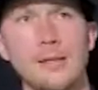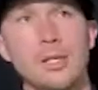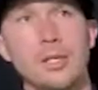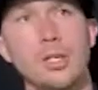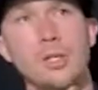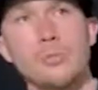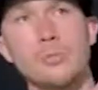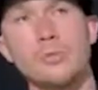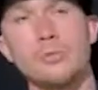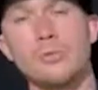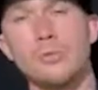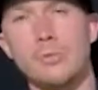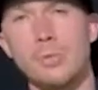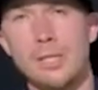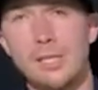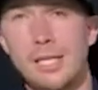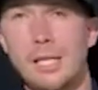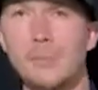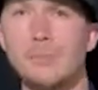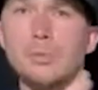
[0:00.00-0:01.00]
it comes from
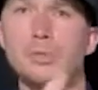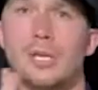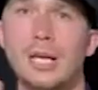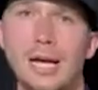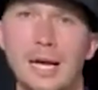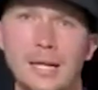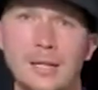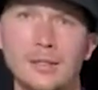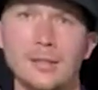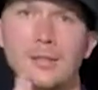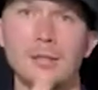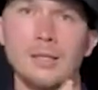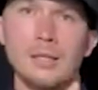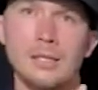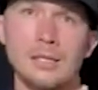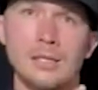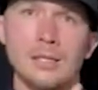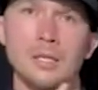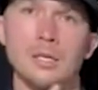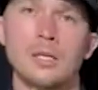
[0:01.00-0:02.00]
the hips and
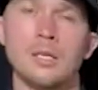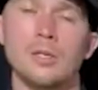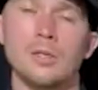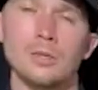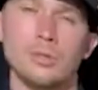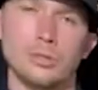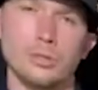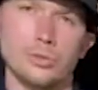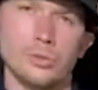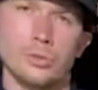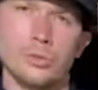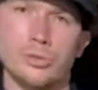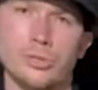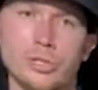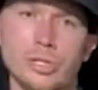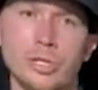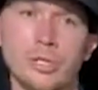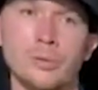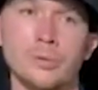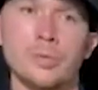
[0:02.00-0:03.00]
the
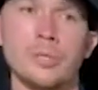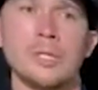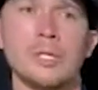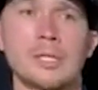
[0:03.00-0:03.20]
torso,